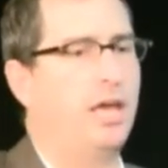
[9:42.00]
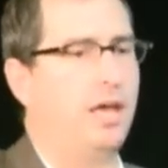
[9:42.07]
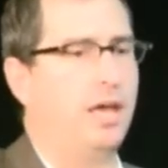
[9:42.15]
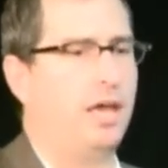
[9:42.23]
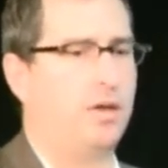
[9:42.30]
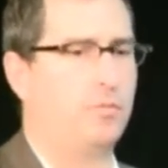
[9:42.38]

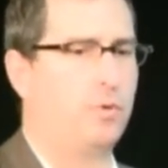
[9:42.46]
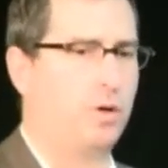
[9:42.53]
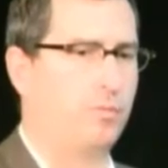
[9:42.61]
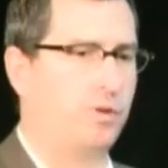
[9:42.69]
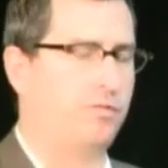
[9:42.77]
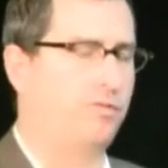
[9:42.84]
And
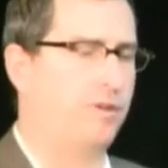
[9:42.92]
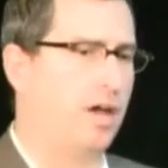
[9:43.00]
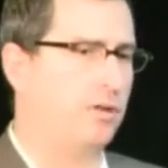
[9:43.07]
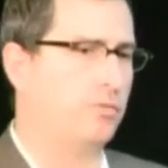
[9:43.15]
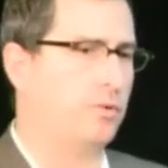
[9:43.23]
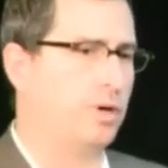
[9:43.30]
what we
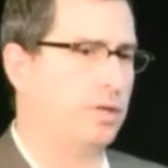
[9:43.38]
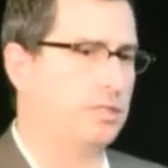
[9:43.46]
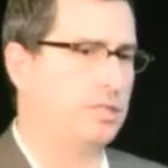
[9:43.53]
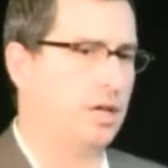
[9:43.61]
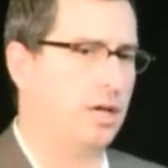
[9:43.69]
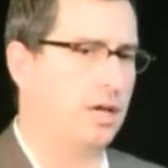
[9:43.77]
found
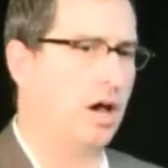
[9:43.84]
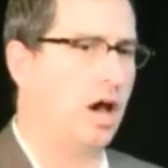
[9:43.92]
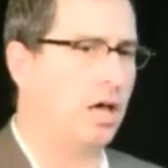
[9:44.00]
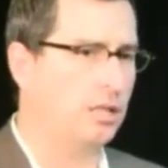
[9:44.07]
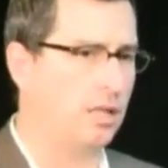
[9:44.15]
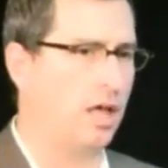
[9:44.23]
was,
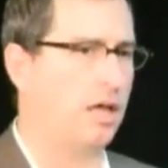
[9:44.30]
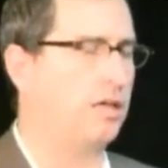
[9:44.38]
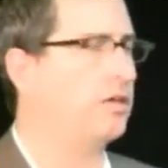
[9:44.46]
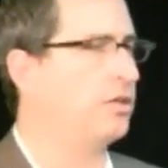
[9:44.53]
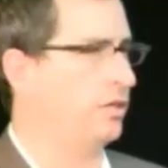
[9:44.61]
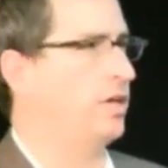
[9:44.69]

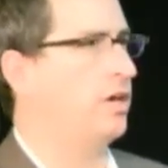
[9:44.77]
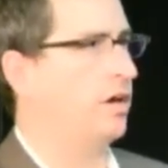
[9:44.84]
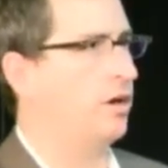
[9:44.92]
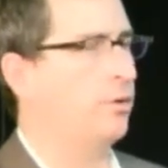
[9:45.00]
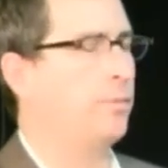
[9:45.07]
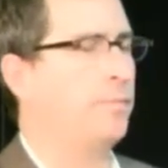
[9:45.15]
unlike
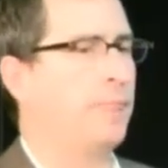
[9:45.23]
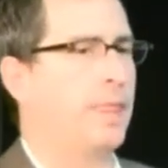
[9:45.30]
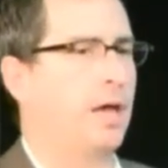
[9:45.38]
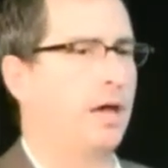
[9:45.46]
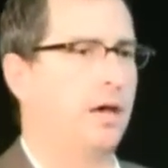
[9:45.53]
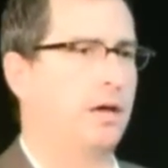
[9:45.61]
CLIO,
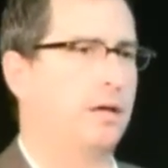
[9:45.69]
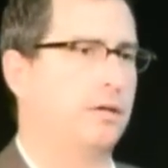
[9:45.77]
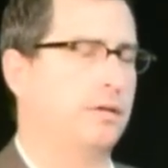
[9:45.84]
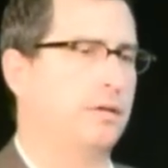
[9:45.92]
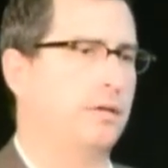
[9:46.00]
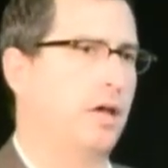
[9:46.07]

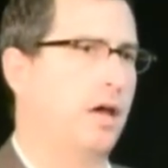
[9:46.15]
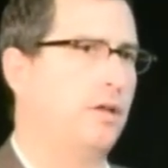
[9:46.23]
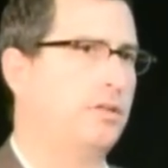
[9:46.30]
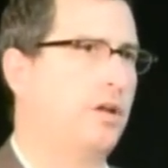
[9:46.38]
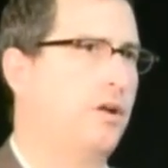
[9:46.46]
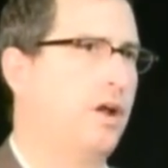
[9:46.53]

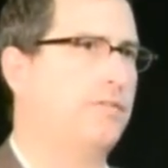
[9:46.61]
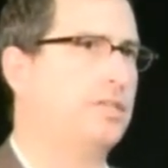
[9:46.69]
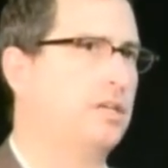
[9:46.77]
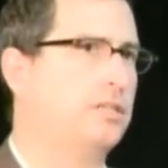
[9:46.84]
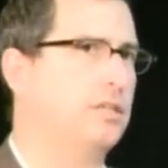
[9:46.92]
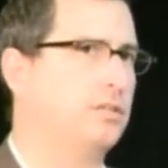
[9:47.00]
healthcare
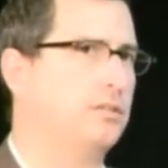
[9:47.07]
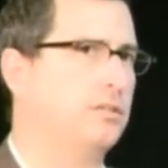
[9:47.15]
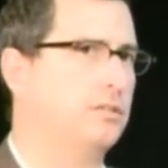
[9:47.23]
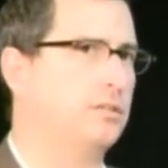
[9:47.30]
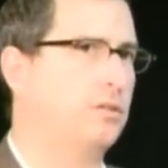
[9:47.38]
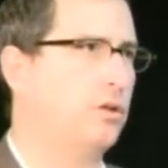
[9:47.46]
advertising
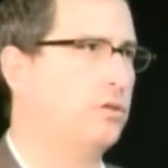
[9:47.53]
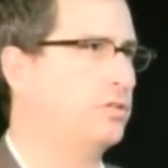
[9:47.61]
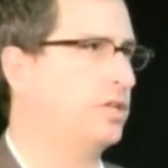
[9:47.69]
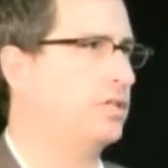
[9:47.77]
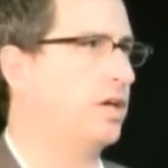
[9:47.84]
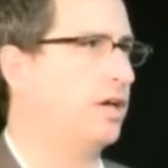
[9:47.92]
is
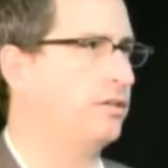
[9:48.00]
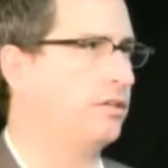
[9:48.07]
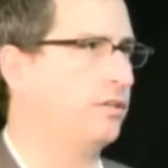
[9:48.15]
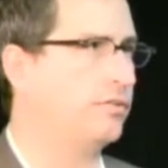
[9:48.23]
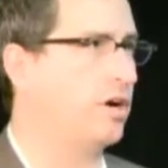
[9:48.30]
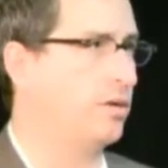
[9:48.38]
closely tied to
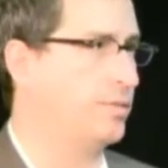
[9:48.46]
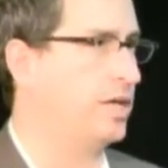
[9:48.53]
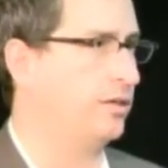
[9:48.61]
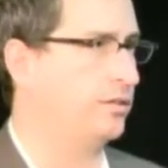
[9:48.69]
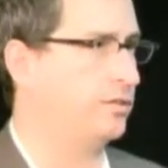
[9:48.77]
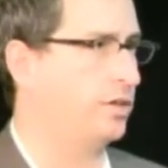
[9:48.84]
the pharma
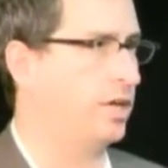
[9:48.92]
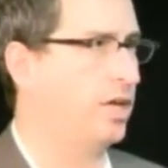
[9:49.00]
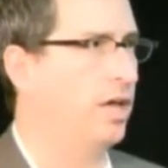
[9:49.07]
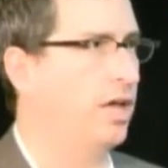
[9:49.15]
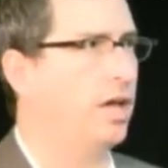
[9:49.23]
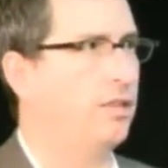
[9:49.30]
industry,
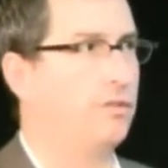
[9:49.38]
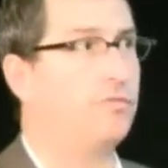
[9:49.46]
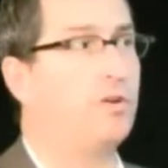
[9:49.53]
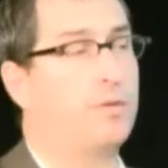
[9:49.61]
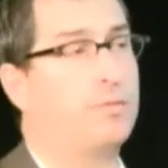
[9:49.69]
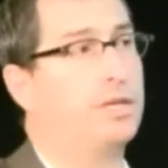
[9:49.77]
and the
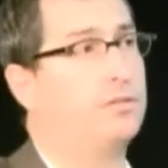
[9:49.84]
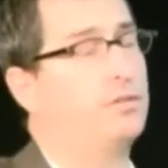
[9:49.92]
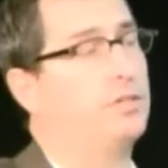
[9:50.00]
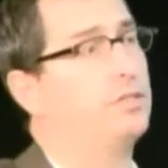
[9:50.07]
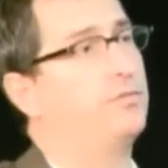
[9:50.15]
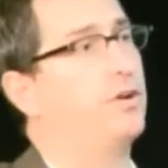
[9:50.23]
pharma
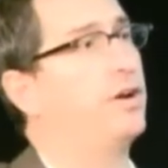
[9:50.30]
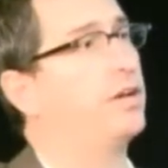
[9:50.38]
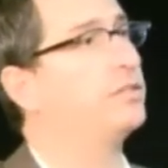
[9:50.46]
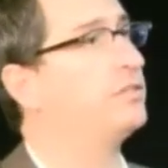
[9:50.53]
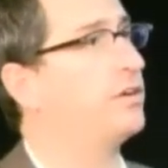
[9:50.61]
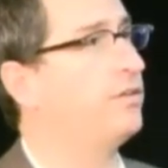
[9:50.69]
industry is very
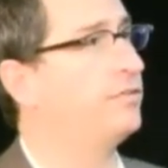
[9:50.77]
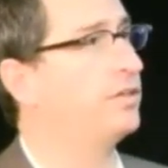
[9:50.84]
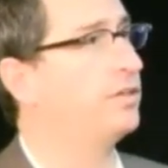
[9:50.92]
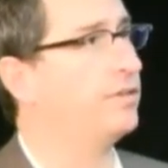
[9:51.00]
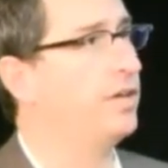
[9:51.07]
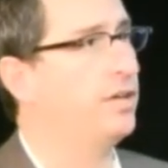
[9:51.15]

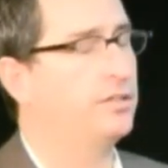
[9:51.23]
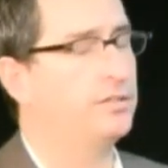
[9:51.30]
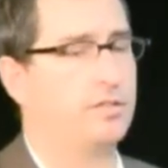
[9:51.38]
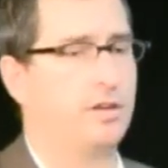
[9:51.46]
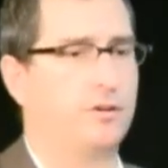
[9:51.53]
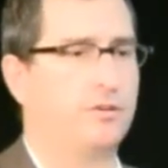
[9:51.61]
conservative.
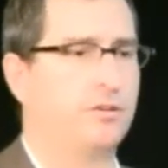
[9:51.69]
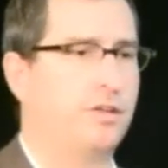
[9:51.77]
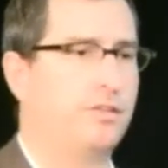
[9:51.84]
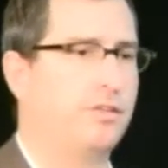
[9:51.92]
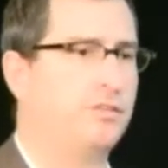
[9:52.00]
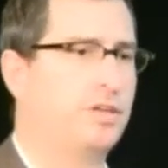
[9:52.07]

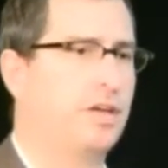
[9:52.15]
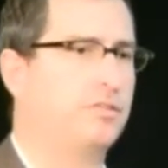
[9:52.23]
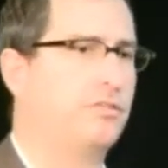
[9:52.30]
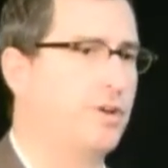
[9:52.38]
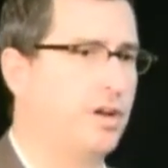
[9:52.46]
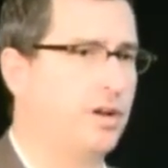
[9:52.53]
So these
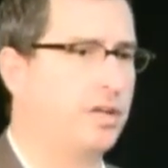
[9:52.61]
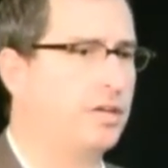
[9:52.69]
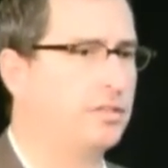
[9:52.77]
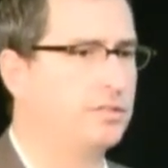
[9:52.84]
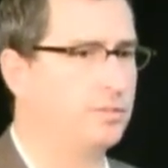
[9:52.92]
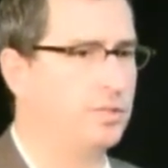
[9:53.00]
guys are very
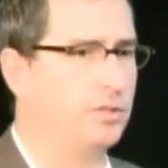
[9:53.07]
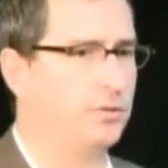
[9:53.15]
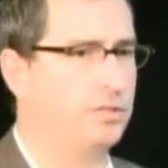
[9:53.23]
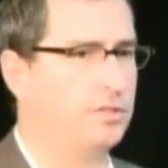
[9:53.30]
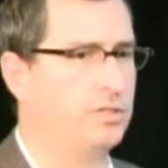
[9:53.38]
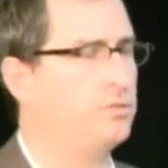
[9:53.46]
accustomed to
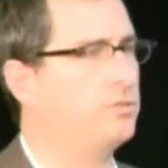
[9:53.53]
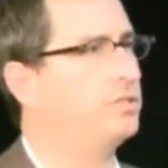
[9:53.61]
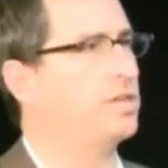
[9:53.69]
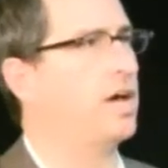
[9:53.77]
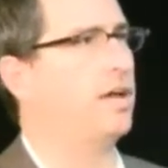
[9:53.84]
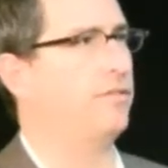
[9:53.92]
doing suit and
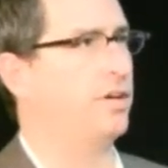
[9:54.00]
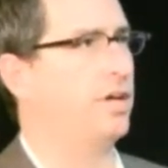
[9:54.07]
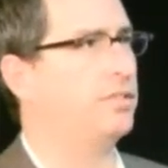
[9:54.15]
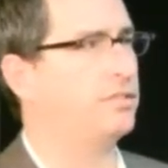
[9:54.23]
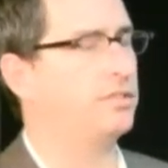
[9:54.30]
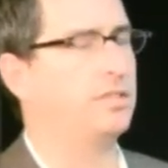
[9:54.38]
tie
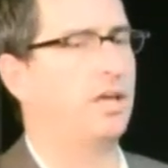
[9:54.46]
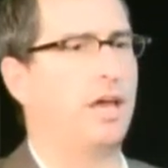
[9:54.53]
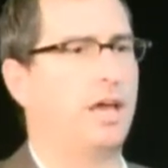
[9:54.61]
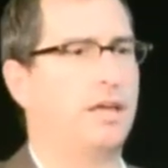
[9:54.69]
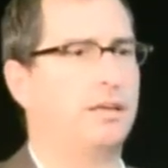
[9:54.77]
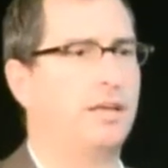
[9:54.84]
events,
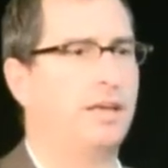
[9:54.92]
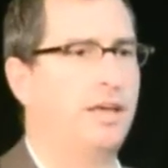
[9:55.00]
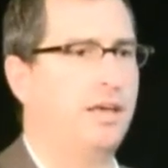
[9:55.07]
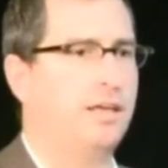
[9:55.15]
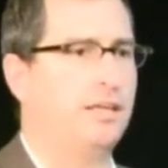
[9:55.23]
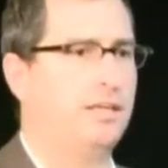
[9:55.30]
and
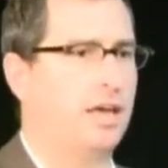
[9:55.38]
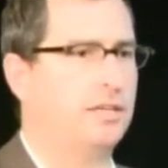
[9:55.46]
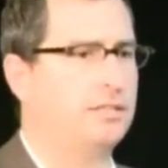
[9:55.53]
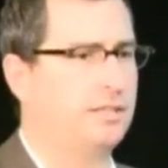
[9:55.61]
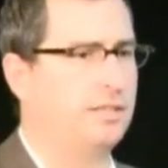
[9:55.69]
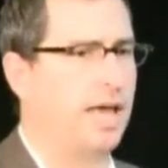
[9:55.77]

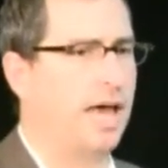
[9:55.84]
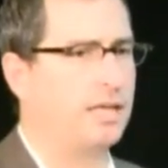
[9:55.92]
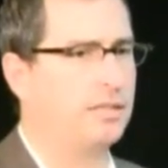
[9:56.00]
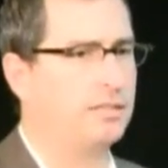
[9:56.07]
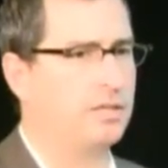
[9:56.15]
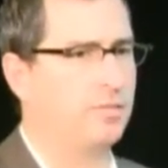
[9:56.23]
yet
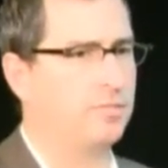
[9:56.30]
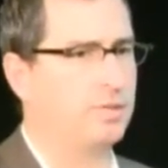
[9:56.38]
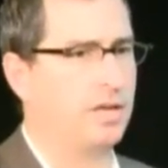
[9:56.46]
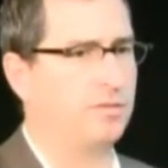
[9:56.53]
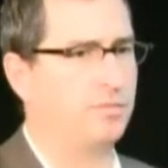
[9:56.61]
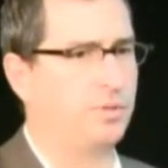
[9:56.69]
that can
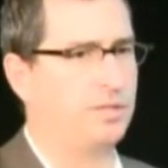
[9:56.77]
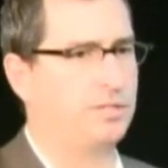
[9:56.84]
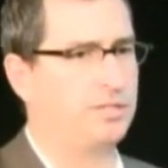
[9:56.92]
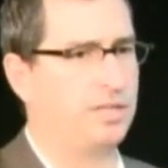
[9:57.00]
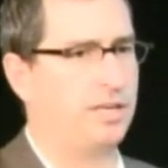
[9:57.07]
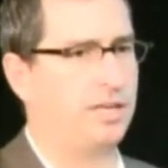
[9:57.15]
sometimes be
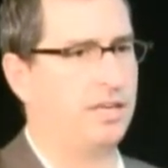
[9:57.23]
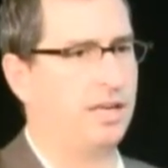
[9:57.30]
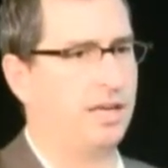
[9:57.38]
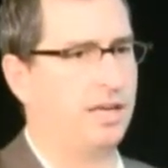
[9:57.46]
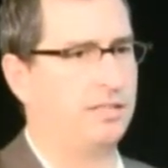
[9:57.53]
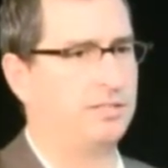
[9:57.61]
seen
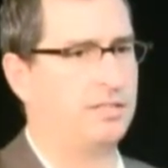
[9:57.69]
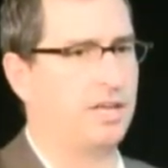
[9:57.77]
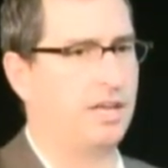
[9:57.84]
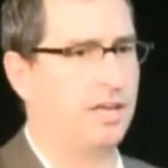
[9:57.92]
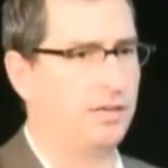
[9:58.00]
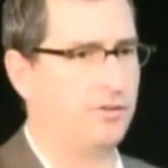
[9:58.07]
as
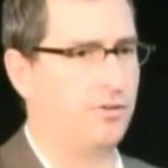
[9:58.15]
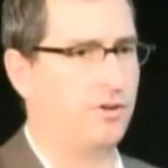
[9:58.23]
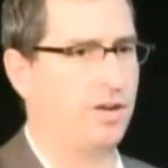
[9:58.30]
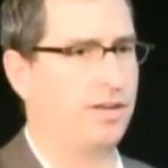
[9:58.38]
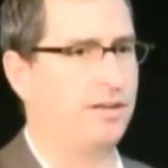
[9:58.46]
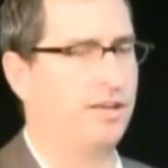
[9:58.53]

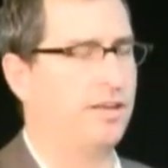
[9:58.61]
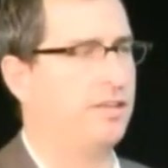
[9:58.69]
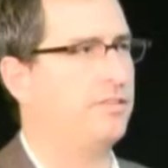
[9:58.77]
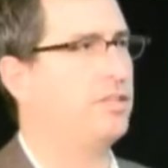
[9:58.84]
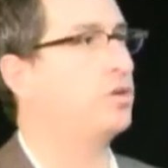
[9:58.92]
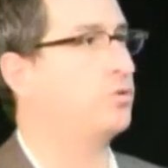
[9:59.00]
hindering
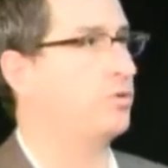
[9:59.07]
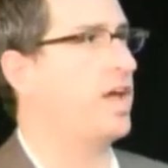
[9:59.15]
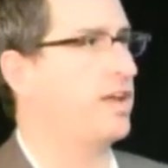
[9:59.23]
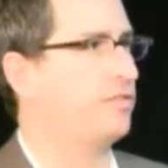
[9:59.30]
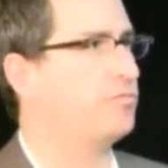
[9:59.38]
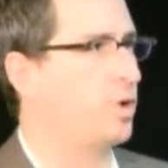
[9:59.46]
the
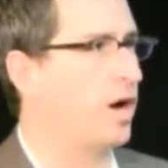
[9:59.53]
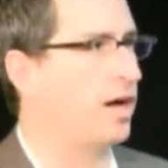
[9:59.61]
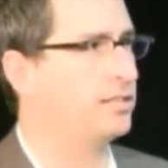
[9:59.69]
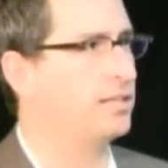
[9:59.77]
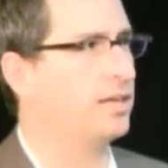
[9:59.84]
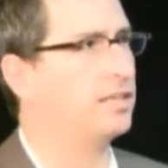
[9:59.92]
creative
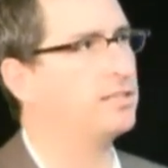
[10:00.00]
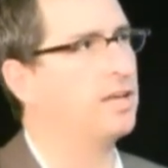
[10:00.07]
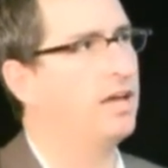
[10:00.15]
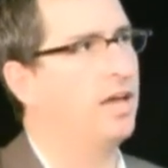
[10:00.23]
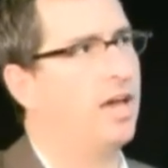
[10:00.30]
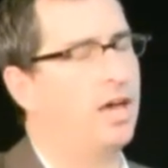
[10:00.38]
process.
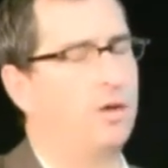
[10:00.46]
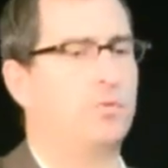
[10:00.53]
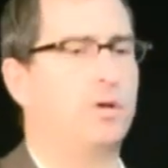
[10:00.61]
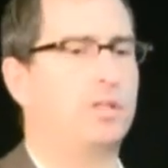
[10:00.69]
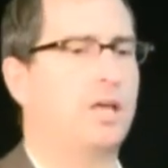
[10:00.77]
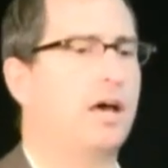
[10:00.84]
And
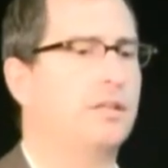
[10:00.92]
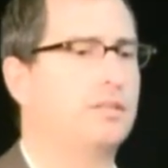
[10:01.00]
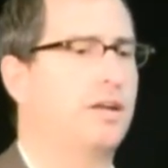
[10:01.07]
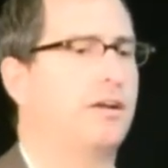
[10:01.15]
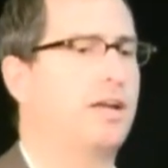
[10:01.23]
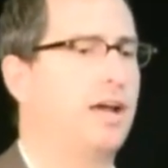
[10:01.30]
what the
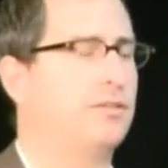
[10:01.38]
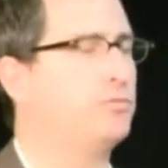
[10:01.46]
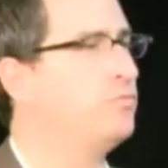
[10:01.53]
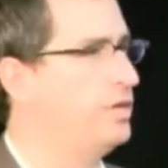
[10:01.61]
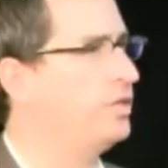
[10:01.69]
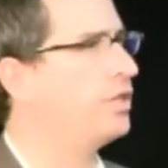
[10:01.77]
healthcare guys
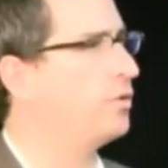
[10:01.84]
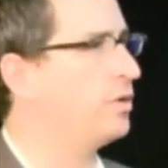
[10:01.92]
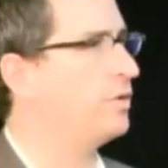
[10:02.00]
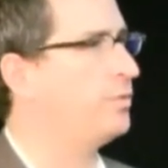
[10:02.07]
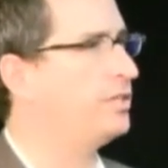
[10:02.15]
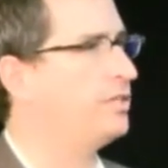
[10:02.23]
really
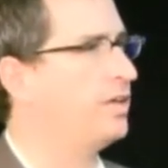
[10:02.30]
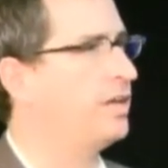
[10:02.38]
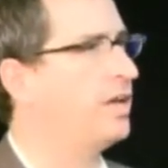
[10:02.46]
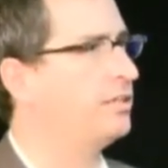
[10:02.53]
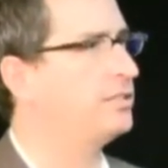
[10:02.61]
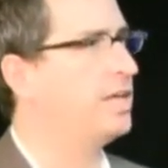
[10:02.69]
want to be seen
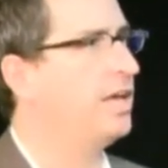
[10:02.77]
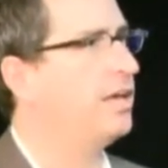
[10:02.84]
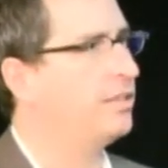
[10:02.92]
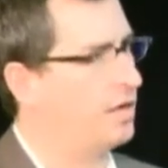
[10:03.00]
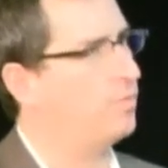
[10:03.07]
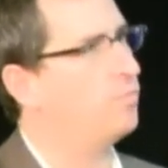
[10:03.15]
as,
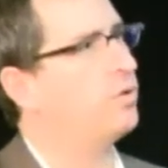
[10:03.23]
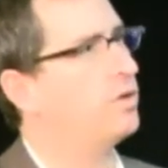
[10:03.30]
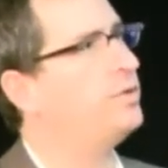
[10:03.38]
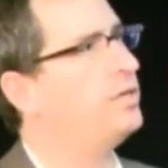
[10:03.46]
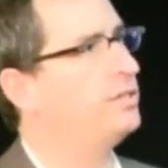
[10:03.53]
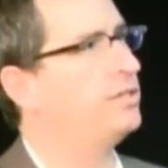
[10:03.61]
they want
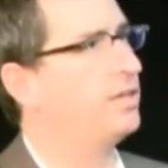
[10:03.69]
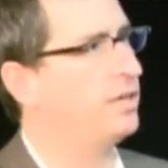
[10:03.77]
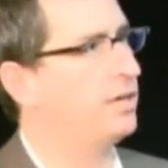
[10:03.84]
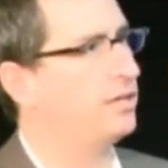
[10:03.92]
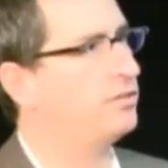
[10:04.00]
to be seen as